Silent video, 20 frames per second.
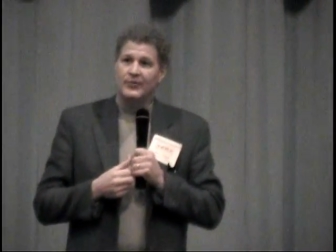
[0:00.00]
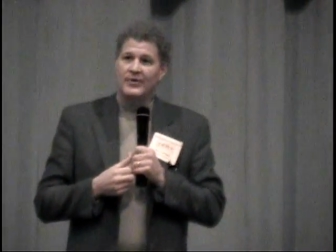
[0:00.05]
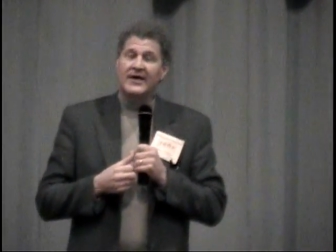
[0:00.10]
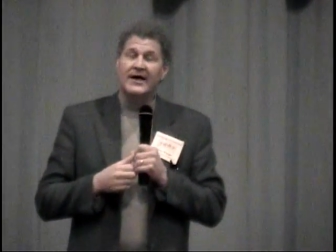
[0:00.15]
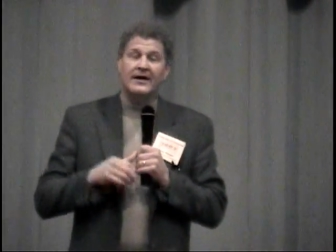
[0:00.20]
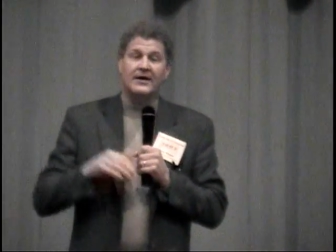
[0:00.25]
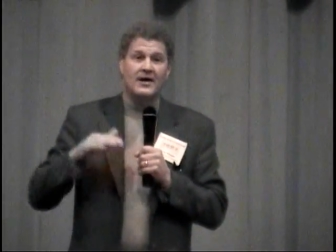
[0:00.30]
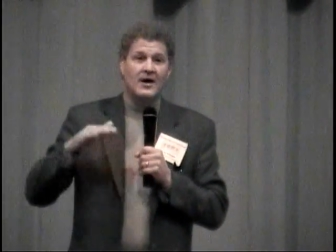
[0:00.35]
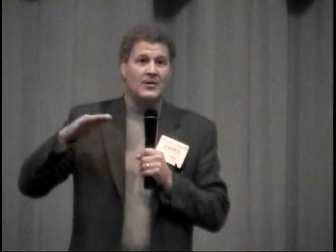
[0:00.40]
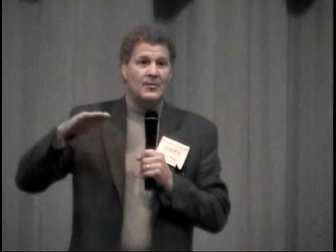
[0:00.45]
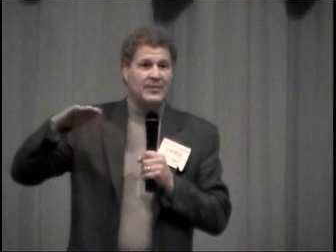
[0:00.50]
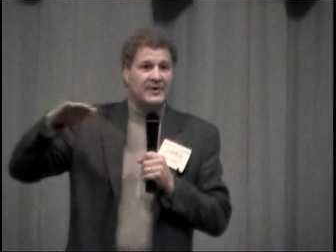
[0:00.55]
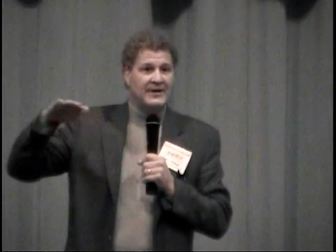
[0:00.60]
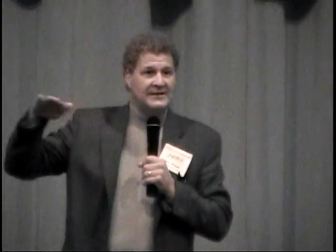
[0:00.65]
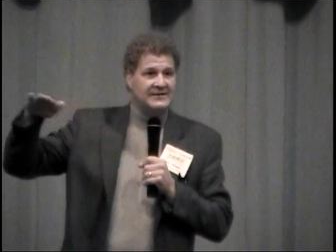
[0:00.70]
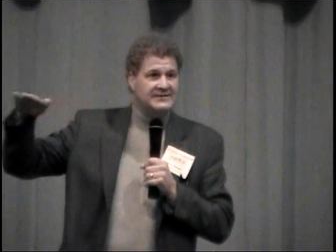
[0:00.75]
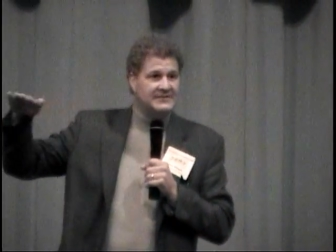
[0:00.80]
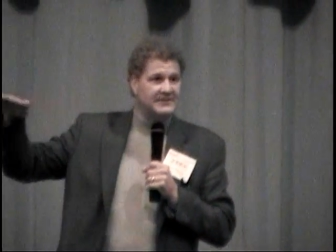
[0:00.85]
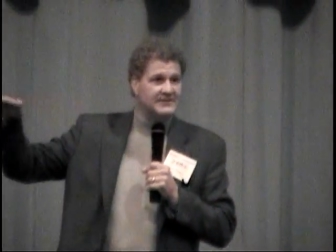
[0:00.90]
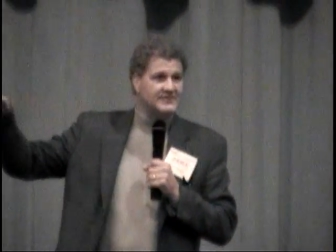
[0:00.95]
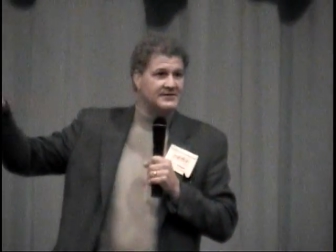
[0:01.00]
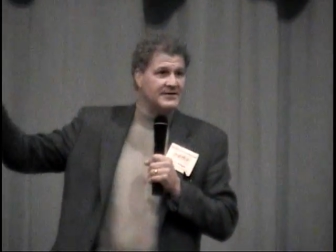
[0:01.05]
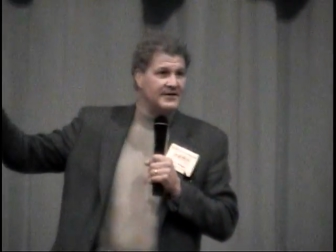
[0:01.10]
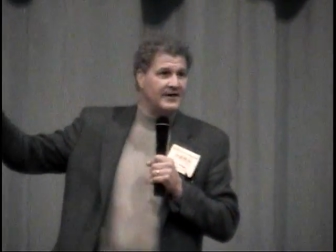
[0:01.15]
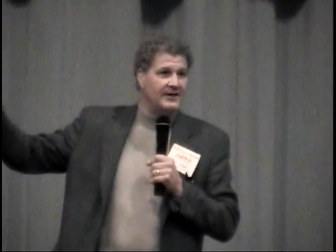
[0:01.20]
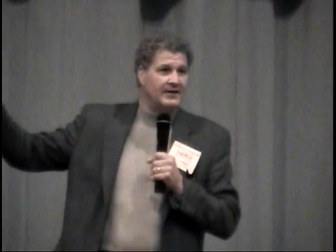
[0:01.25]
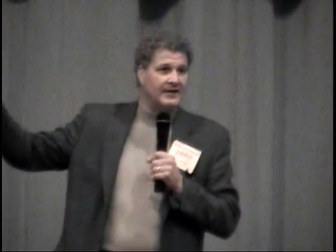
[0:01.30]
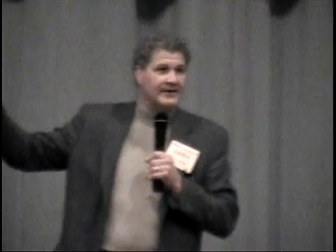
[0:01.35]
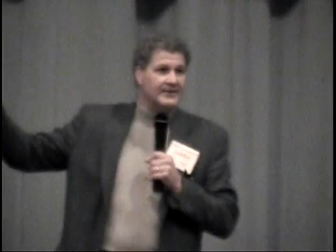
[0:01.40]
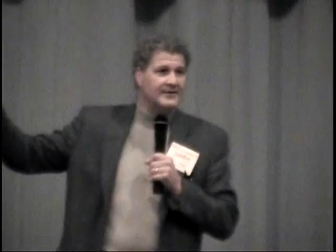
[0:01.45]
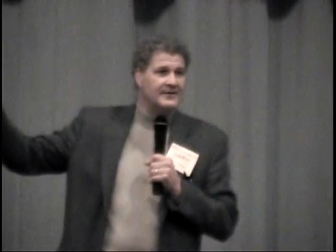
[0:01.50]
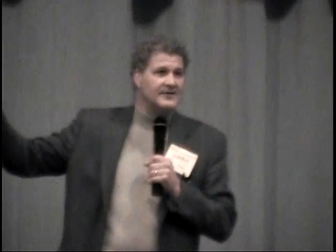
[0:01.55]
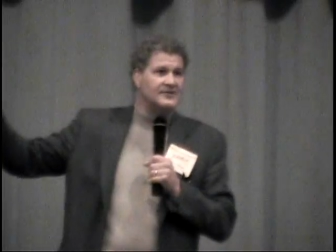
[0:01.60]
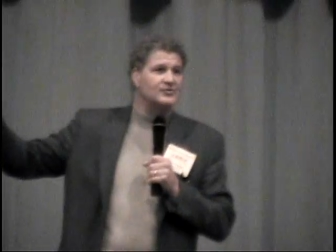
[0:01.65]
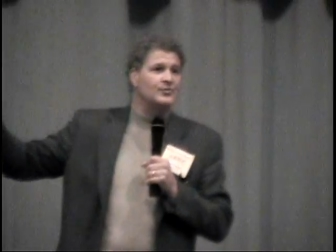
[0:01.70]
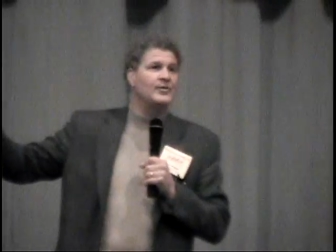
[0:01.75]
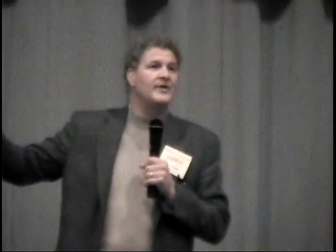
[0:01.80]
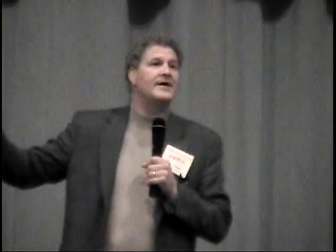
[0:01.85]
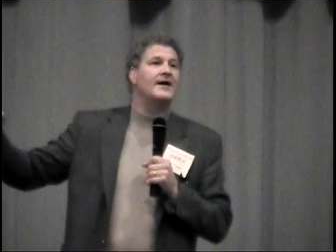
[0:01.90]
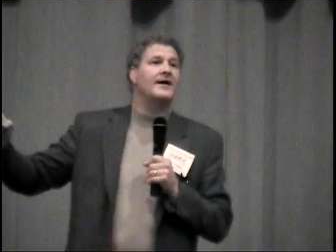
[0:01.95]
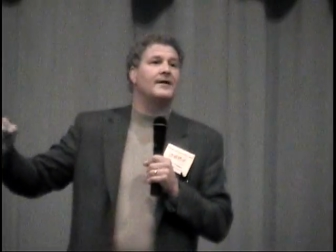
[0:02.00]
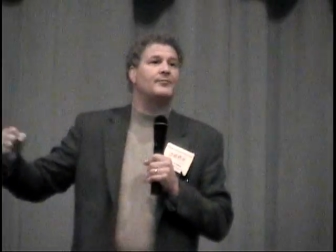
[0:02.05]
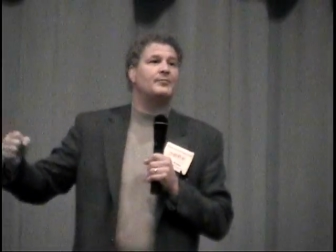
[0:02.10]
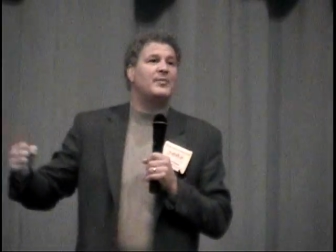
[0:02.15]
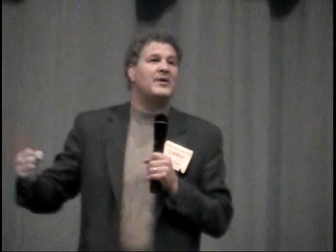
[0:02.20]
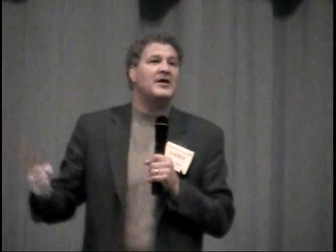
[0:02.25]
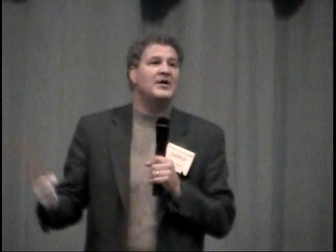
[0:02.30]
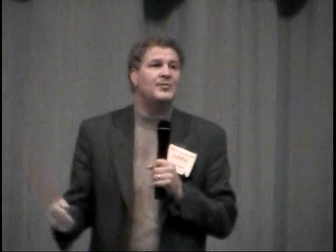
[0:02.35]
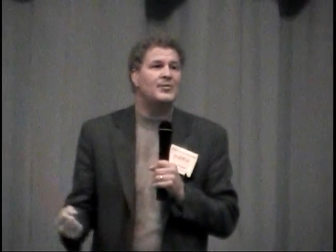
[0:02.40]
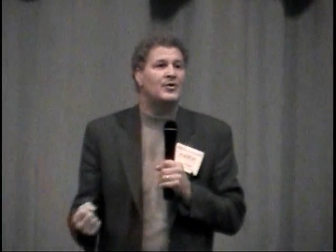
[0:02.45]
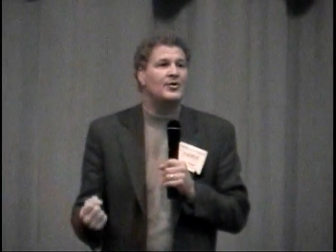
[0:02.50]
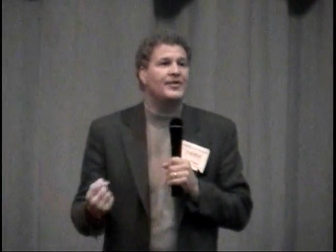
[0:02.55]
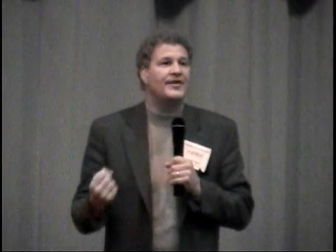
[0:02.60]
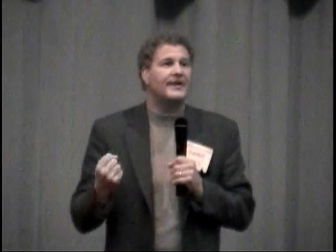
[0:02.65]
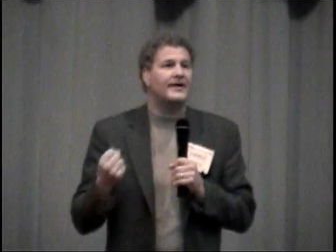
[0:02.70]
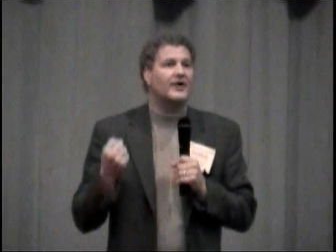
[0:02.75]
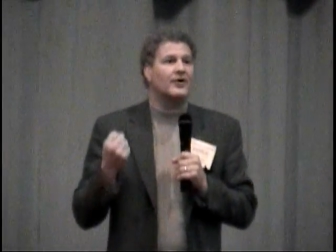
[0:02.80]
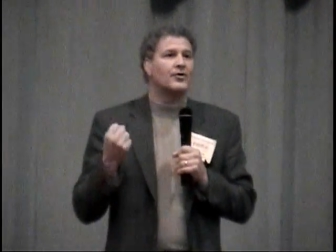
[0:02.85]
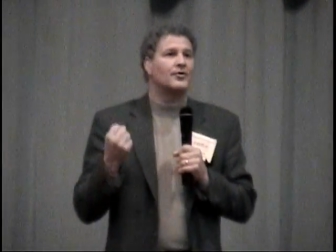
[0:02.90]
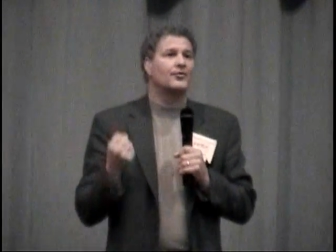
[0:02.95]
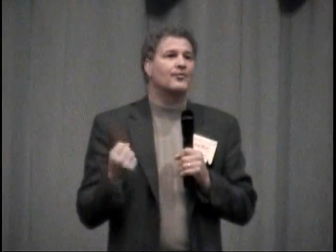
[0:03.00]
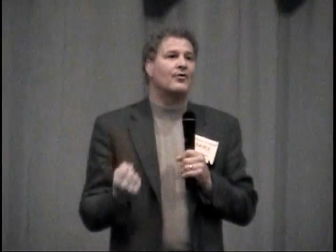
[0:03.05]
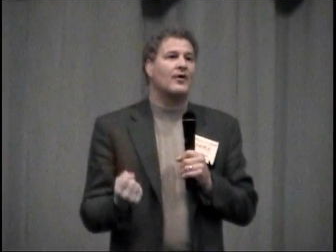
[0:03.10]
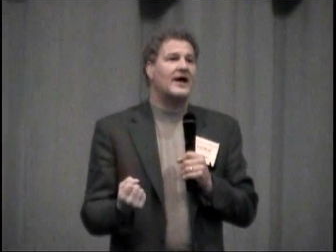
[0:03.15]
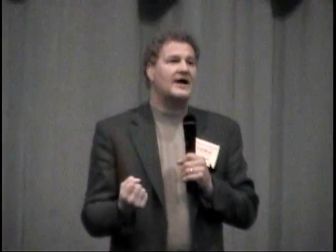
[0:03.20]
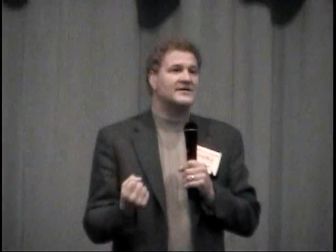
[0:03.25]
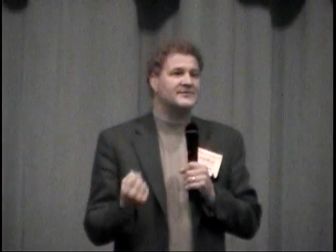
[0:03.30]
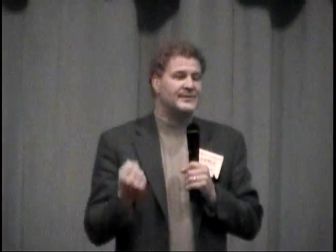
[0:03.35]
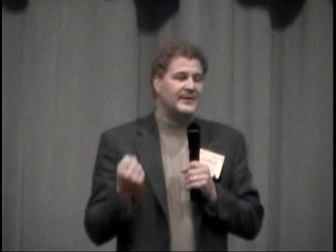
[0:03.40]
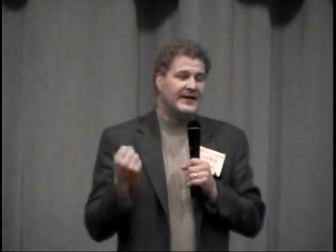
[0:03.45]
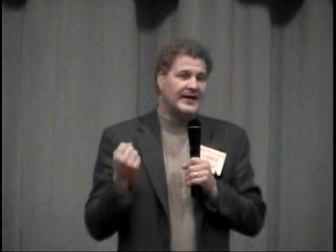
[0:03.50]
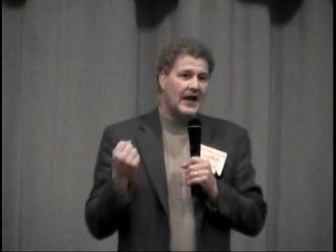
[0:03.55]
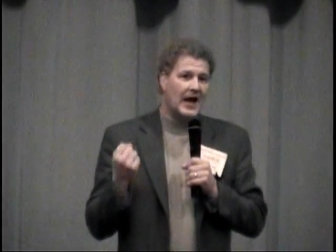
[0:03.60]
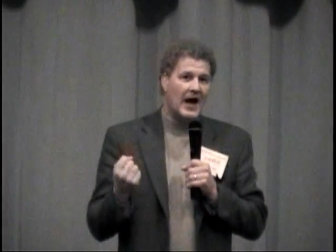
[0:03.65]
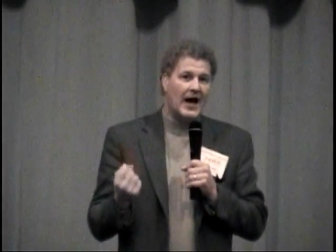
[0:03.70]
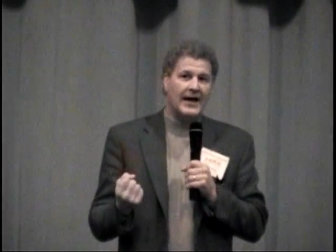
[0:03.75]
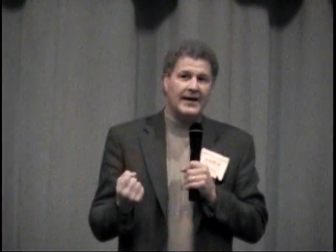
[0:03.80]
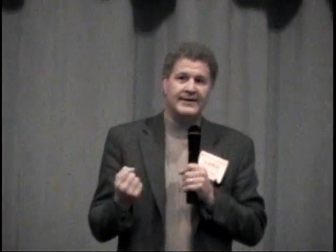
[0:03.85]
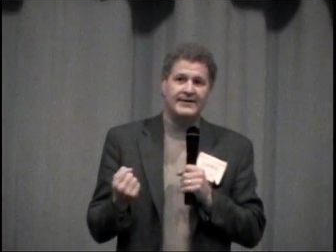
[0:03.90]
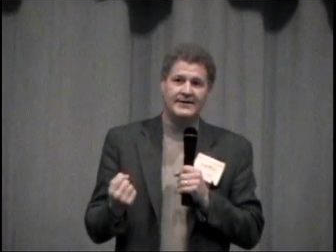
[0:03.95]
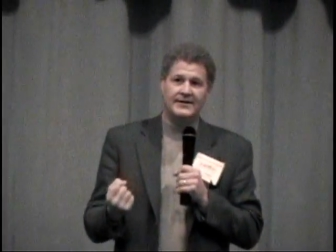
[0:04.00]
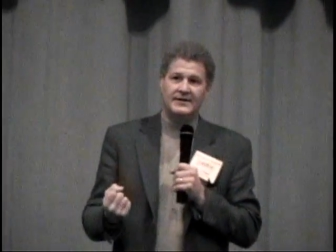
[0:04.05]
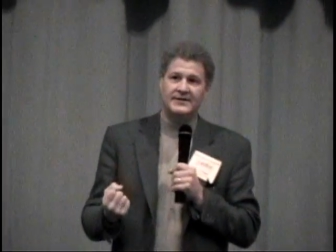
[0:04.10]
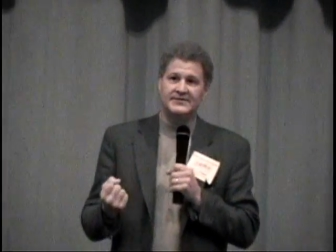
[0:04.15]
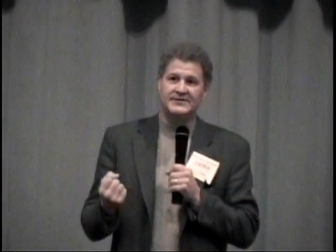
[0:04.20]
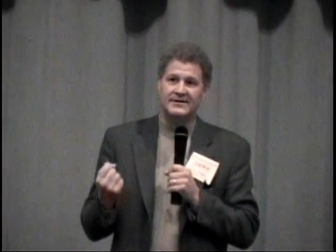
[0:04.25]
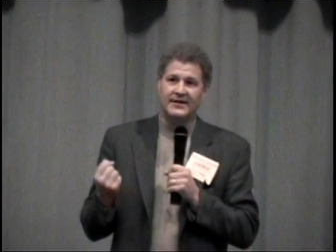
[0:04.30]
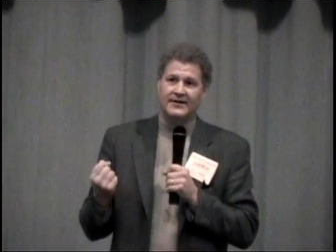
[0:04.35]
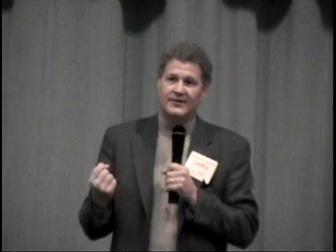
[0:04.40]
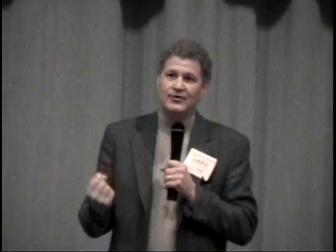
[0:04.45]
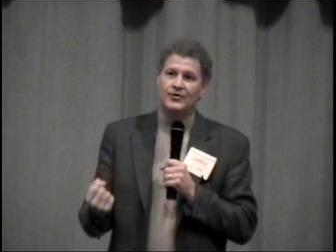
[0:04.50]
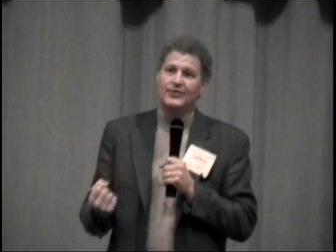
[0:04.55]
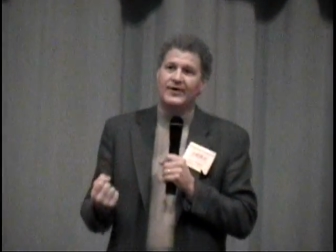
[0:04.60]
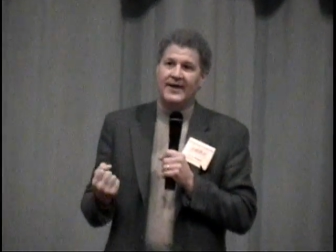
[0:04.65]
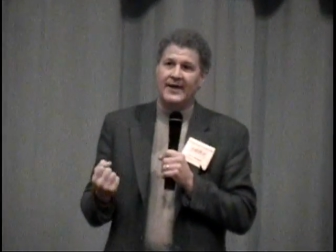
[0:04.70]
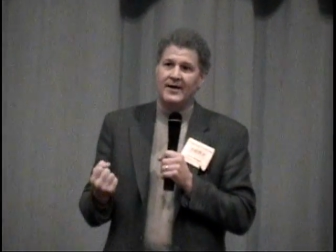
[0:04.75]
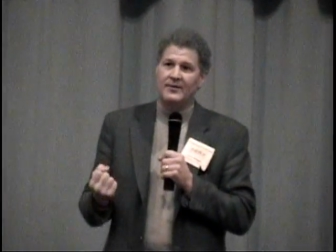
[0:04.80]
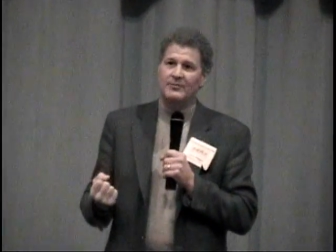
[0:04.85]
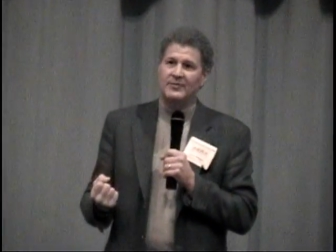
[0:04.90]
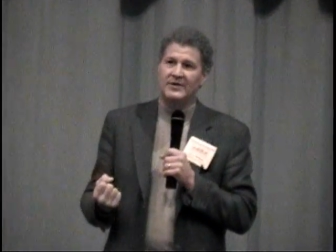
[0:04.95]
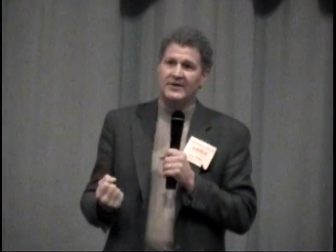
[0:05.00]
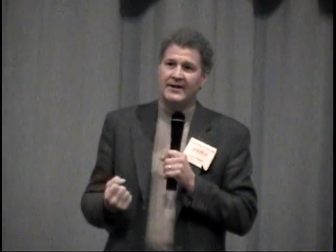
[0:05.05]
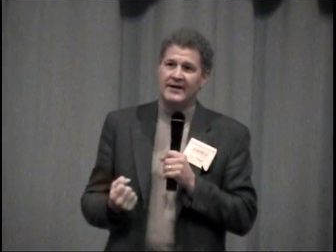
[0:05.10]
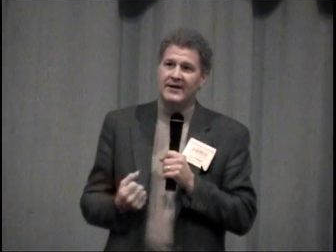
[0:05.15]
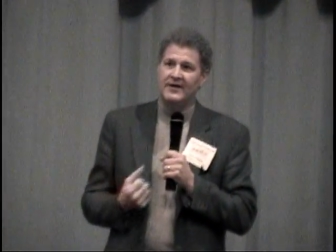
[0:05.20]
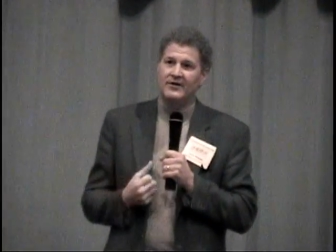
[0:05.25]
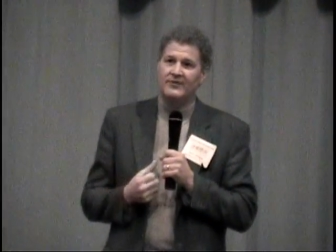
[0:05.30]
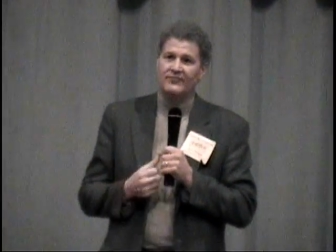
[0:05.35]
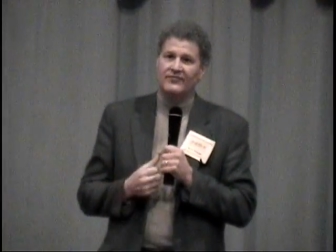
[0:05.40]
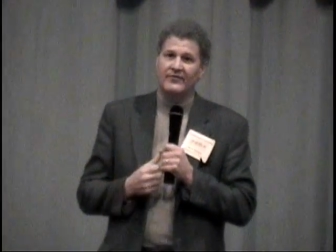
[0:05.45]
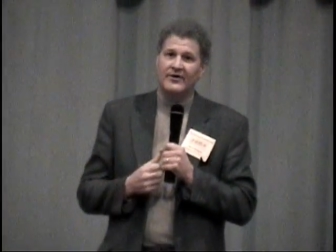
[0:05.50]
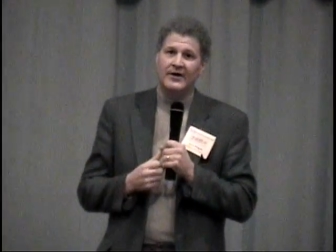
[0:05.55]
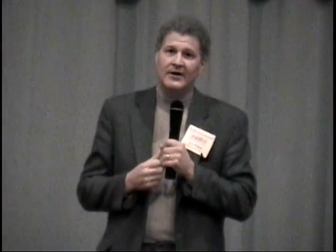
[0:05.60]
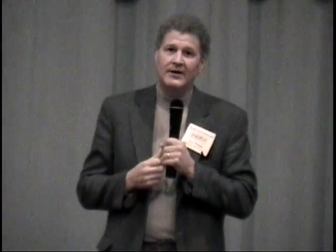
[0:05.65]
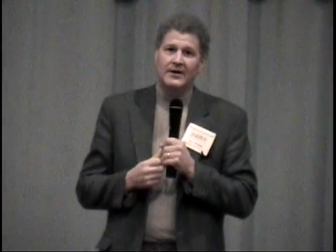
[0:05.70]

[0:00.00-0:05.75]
We've got companies that stay like this. We've got people that are grasping ideas like you can't believe.